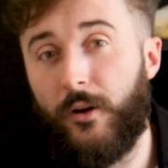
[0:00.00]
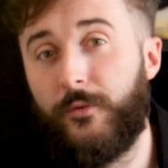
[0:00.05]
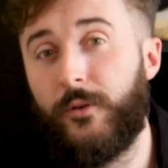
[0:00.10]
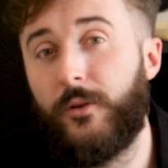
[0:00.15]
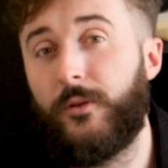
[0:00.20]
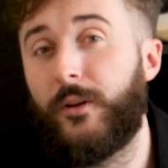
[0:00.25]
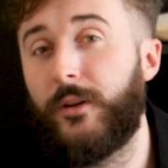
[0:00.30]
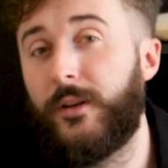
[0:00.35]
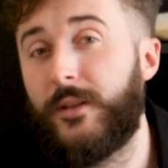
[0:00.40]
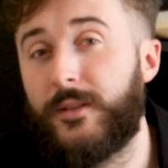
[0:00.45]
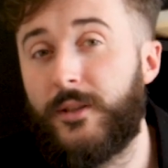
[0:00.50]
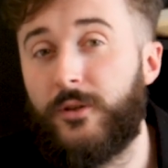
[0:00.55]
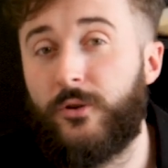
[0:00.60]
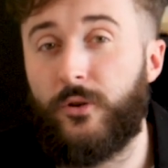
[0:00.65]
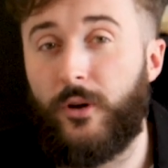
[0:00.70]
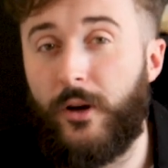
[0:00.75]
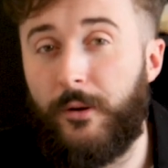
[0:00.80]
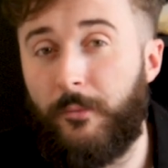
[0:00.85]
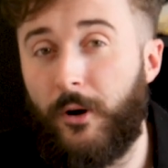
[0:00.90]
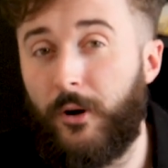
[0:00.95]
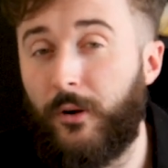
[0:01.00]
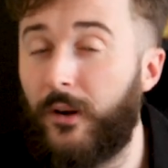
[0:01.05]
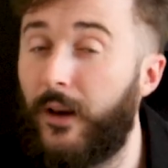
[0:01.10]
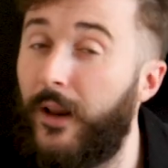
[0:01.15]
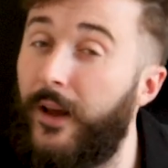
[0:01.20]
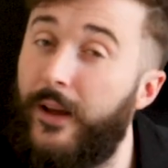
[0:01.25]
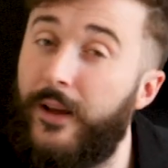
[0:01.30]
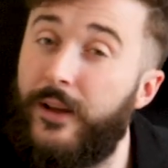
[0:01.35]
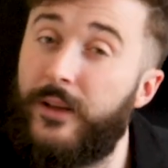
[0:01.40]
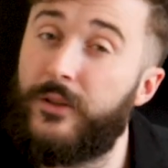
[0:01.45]
of you Donnies enjoy
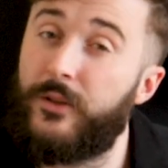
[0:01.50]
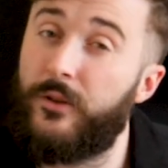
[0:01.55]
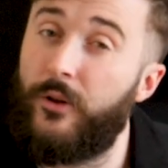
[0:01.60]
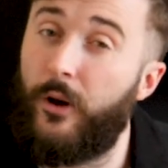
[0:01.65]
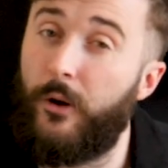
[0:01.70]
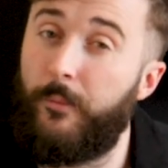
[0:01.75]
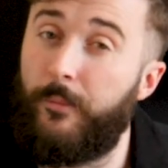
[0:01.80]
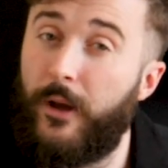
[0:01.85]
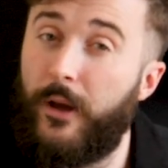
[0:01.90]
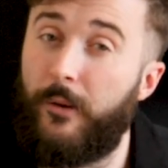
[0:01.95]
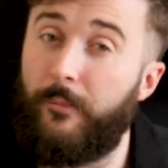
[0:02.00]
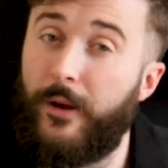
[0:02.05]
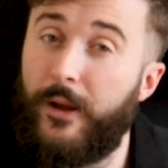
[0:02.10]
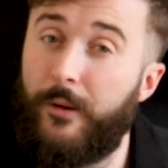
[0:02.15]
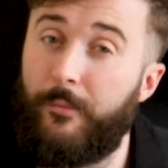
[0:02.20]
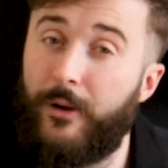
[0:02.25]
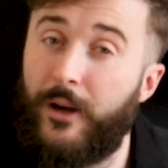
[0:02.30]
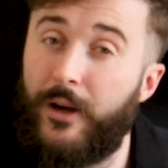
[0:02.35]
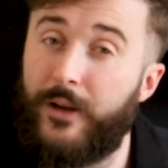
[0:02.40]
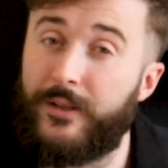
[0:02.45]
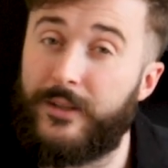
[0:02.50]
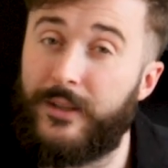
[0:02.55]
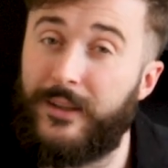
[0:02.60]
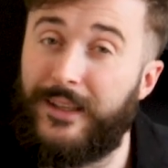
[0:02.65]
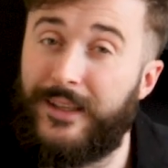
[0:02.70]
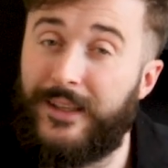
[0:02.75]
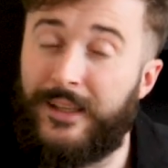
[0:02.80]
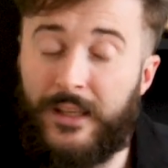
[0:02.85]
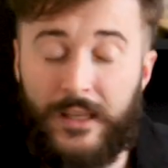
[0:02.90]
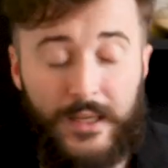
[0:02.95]
Moncler. It's not a bit of me
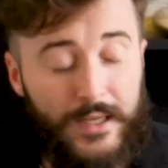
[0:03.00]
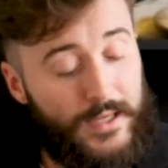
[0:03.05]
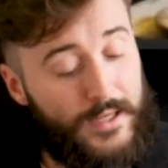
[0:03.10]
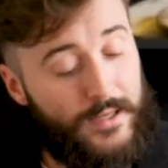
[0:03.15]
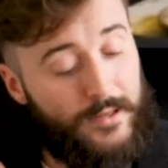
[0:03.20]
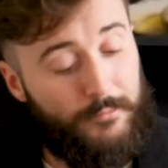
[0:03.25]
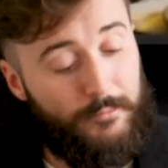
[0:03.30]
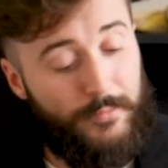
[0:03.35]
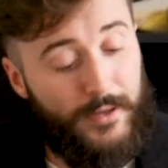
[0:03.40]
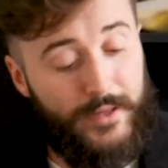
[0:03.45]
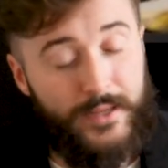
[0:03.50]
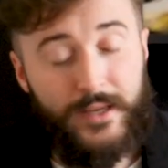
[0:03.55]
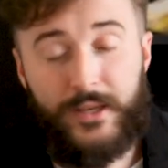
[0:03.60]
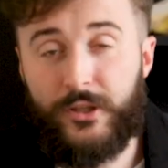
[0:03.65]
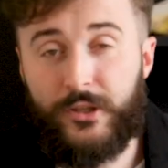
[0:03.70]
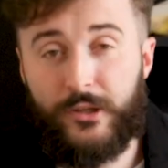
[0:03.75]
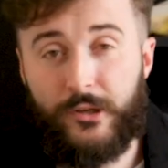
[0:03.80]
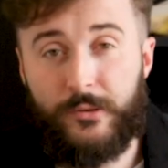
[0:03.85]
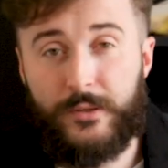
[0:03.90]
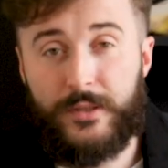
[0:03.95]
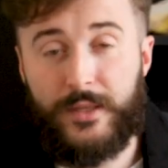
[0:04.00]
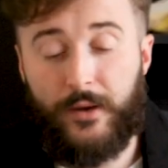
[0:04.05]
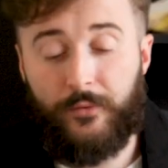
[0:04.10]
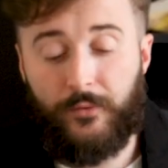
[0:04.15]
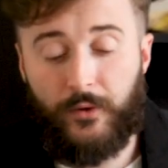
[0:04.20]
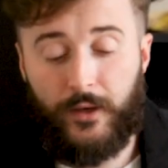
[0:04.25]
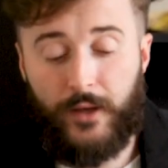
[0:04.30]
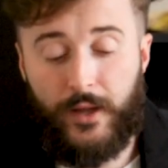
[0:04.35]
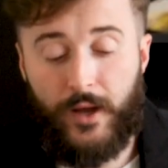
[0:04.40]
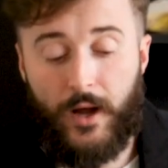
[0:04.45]
personally, but these shoes definitely